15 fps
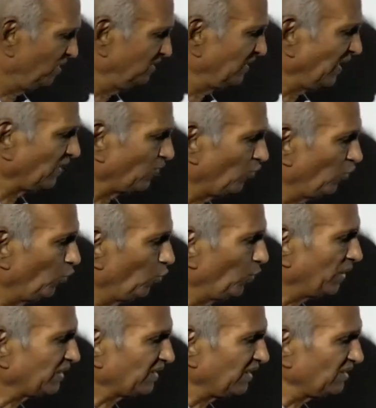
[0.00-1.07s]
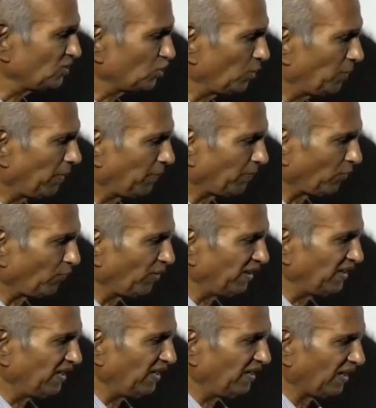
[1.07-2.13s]
Then workers should be
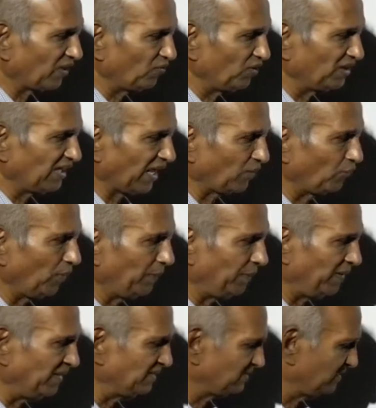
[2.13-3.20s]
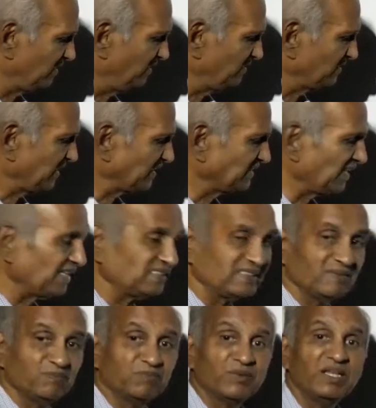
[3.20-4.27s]
provided with equipments such as
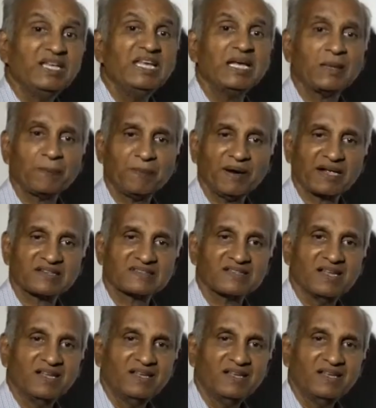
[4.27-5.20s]
earplugs.